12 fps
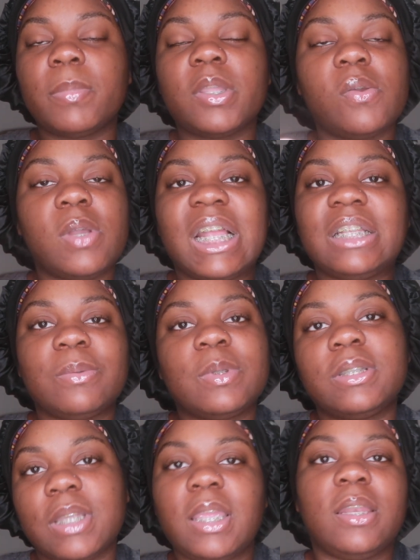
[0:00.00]
but you guys
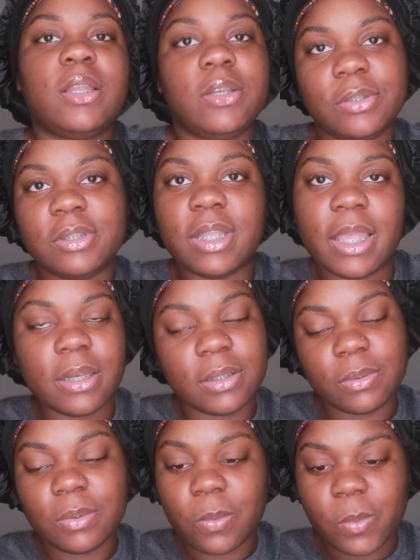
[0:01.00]
will see and understand
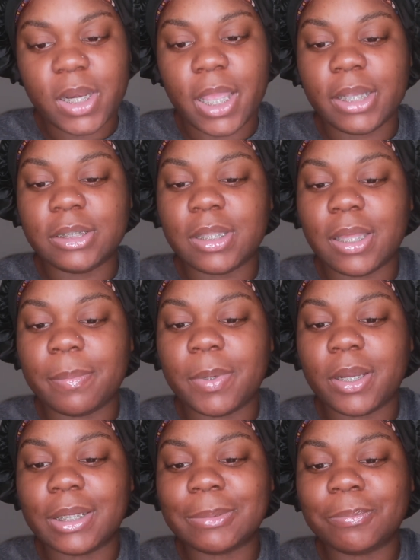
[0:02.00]
when I get to that
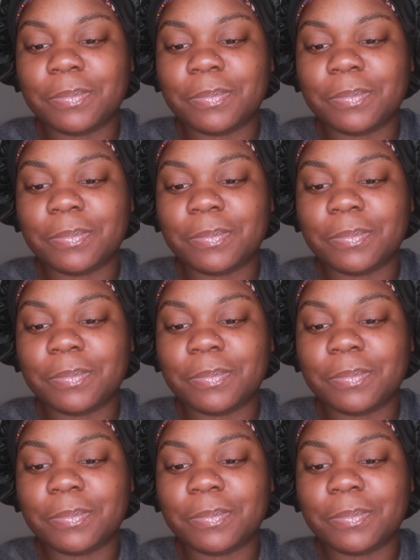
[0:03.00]
part